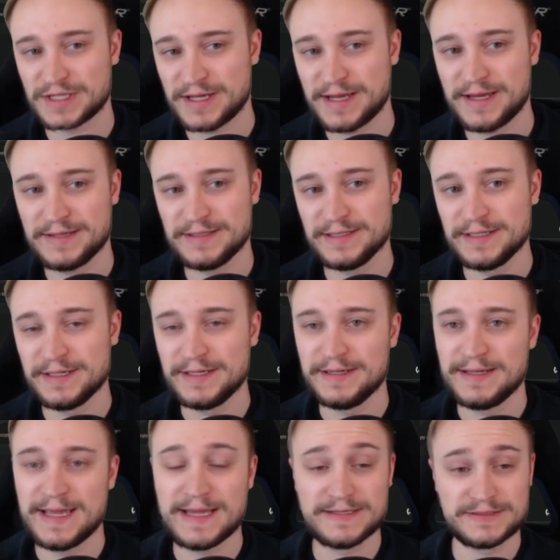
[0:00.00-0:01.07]
I
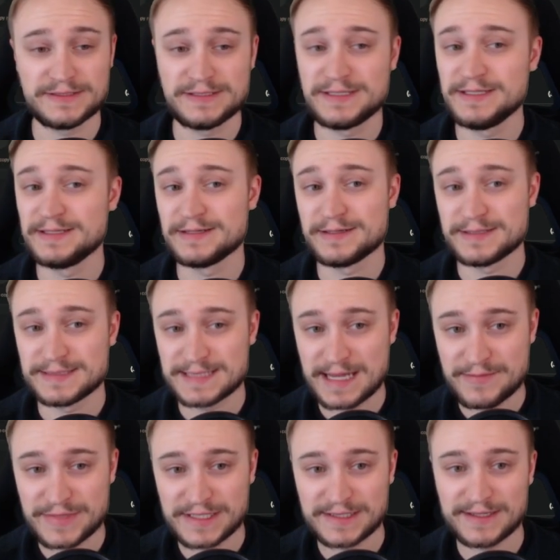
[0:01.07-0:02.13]
entered here
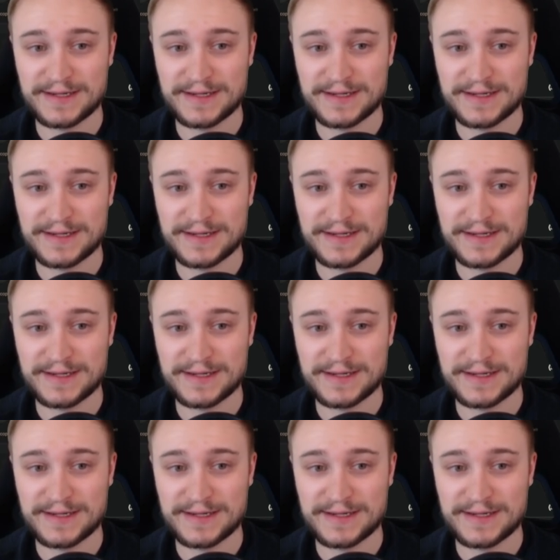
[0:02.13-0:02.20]
dabbing,